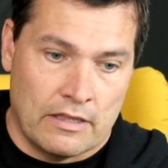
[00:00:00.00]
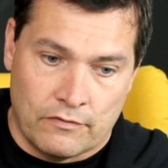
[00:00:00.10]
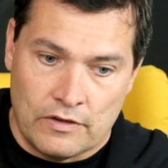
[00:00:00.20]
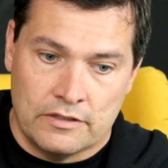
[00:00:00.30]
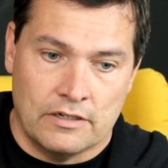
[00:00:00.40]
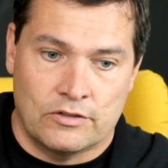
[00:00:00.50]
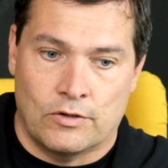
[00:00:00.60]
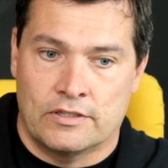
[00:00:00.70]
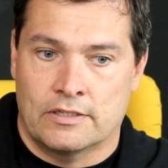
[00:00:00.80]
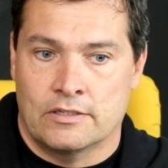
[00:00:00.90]
that filter,
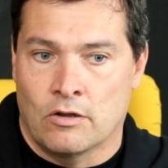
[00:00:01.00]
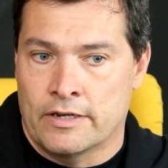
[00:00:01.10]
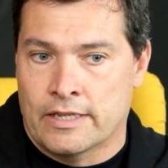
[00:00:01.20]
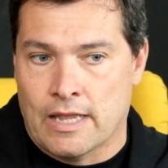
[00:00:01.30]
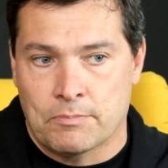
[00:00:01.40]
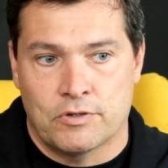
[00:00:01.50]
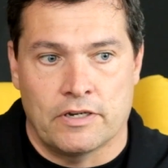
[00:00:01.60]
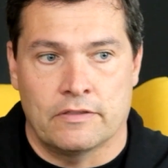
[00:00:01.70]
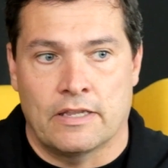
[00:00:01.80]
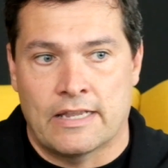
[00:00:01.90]
so it's only
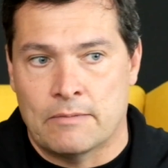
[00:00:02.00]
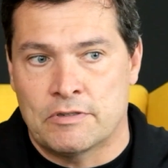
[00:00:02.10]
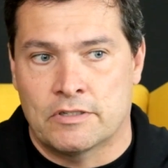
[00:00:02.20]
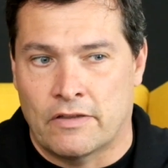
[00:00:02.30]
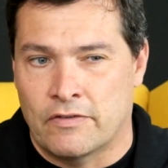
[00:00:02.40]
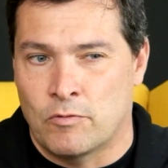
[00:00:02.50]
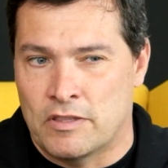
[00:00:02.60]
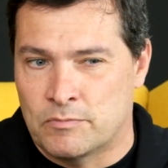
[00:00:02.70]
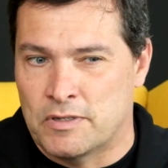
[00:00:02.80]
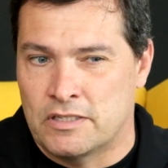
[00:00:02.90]
capturing the incoming traffic
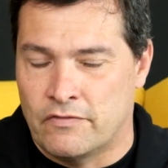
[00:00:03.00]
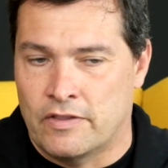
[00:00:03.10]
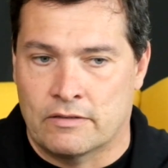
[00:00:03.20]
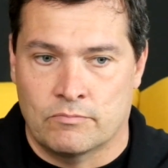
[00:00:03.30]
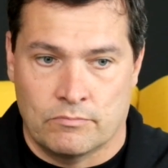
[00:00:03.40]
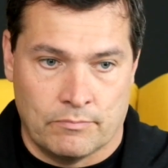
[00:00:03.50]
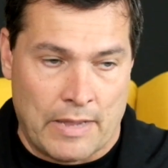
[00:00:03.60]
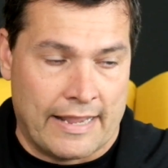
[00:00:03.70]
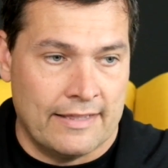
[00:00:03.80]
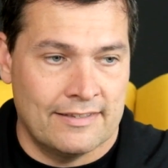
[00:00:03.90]
with specific
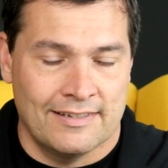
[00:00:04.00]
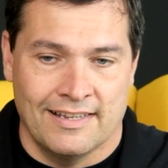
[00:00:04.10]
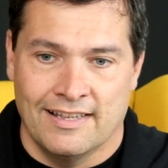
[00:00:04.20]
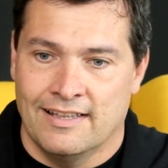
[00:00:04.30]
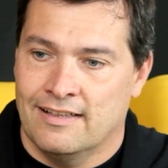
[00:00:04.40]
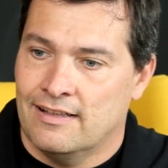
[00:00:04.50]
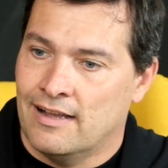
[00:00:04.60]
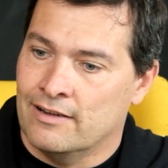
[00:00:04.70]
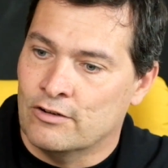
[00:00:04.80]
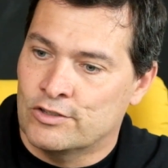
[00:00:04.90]
packets.
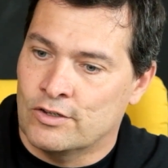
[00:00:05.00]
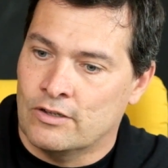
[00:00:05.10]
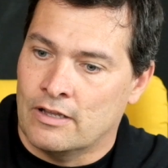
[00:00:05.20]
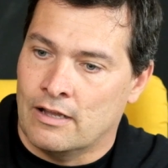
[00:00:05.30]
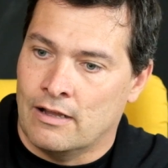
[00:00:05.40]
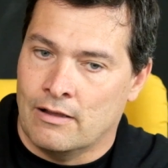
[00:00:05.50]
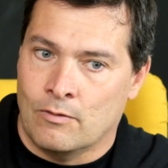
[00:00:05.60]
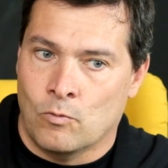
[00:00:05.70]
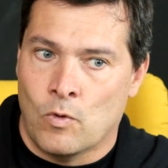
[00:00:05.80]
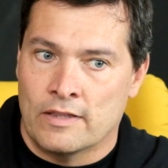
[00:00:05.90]
And also
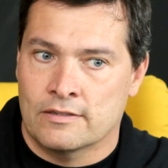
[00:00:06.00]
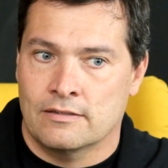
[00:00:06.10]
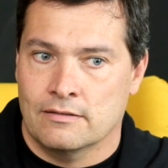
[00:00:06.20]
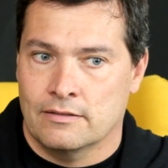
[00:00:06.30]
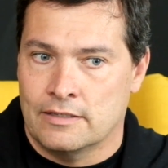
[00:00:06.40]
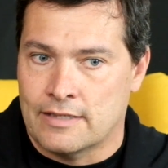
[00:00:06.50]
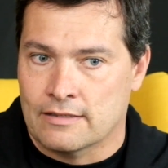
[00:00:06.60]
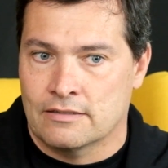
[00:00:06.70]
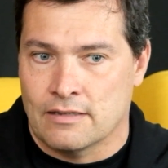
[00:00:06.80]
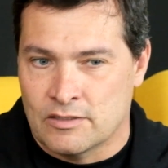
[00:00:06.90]
once
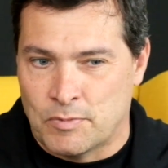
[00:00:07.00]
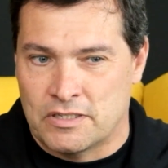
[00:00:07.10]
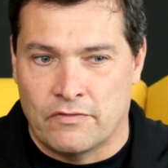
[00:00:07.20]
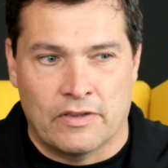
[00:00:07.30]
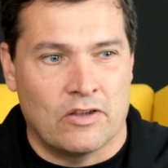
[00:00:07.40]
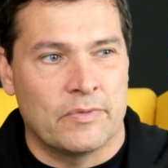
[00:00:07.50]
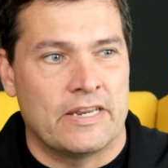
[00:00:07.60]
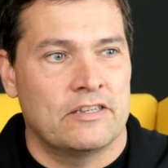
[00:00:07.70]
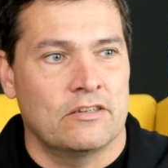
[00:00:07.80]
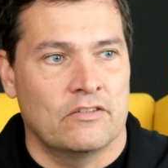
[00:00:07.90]
detects a specific
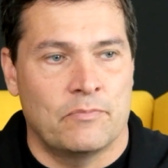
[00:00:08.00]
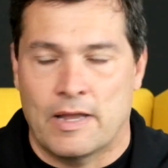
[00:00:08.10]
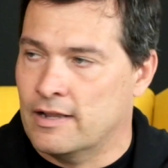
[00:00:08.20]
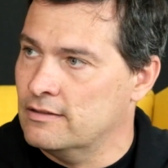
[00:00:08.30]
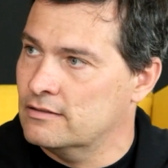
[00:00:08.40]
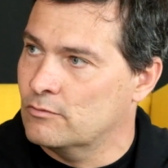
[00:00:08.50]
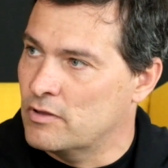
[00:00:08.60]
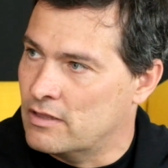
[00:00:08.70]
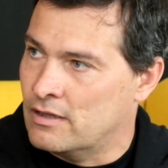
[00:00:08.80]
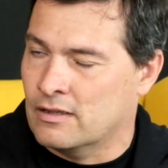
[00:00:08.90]
combination of packets
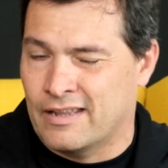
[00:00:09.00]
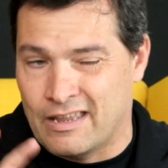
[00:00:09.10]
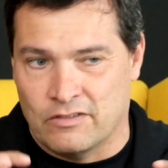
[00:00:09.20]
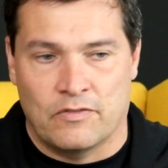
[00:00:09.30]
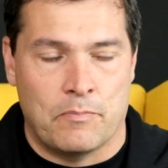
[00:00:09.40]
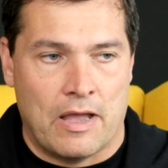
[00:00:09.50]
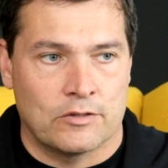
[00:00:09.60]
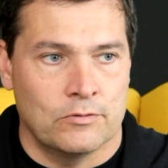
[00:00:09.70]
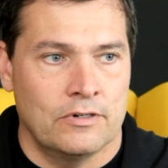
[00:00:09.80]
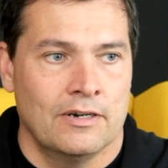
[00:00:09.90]
with a kind of
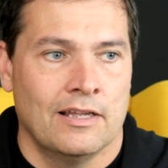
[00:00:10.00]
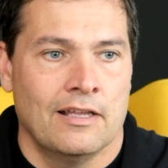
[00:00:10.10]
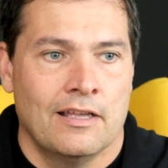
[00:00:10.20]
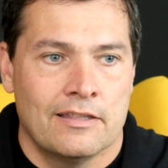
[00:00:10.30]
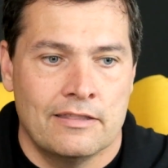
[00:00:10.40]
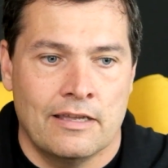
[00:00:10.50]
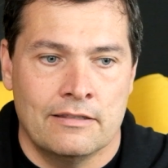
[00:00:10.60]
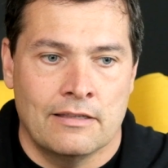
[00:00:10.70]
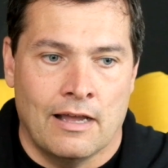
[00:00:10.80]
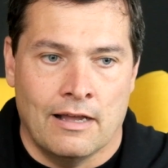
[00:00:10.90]
password,
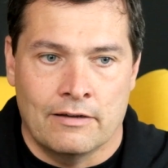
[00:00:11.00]
then